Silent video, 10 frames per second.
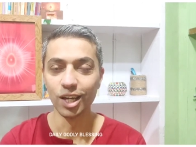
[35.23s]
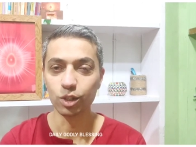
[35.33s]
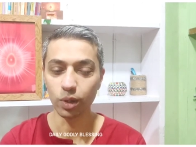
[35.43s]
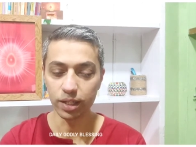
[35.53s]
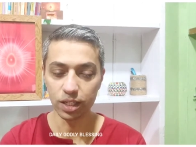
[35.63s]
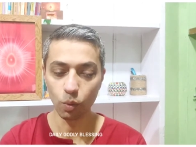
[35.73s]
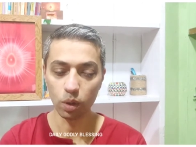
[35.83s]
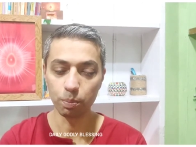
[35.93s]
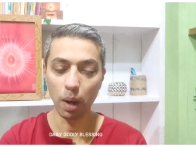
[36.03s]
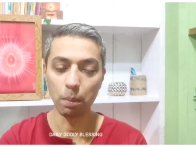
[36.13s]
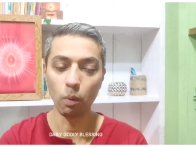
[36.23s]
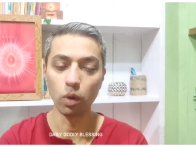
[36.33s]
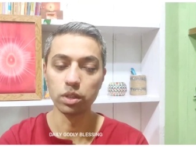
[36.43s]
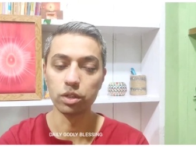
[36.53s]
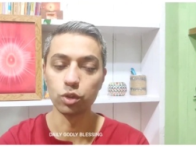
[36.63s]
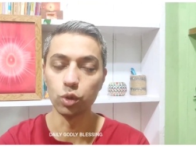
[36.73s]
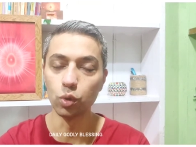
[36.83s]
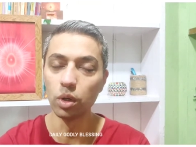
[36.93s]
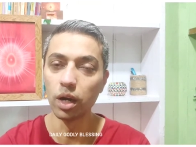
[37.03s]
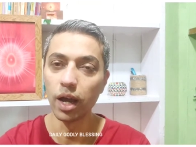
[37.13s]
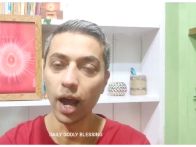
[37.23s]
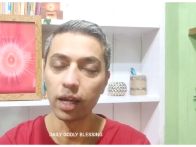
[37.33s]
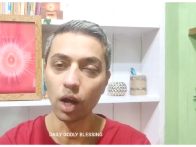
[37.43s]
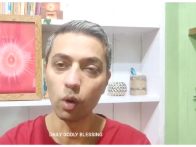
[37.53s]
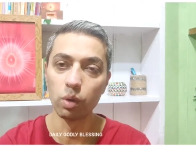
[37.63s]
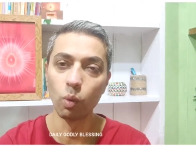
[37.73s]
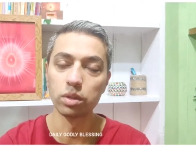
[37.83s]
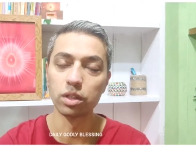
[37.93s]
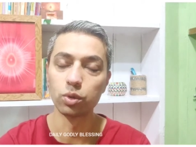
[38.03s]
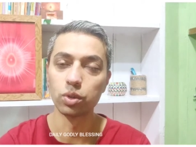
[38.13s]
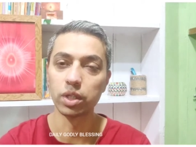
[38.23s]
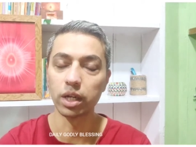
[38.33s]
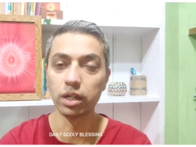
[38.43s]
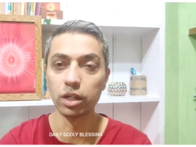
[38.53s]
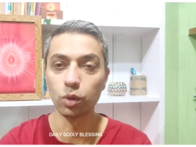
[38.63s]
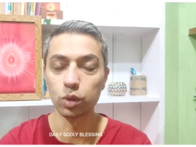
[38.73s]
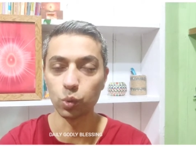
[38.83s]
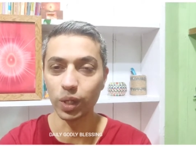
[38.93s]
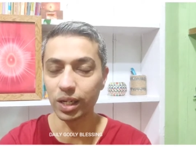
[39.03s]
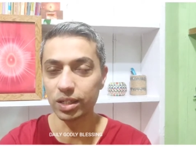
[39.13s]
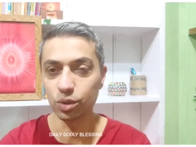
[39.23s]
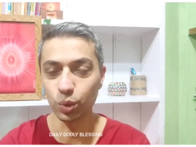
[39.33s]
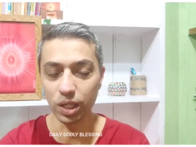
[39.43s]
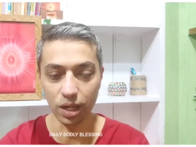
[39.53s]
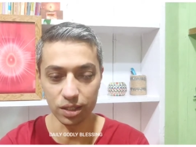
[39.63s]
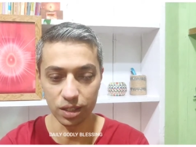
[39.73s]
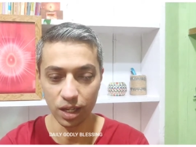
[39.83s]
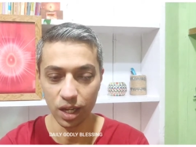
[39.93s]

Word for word: So let's see what Baba wants us to do and how he wants us to surrender those weaknesses within us.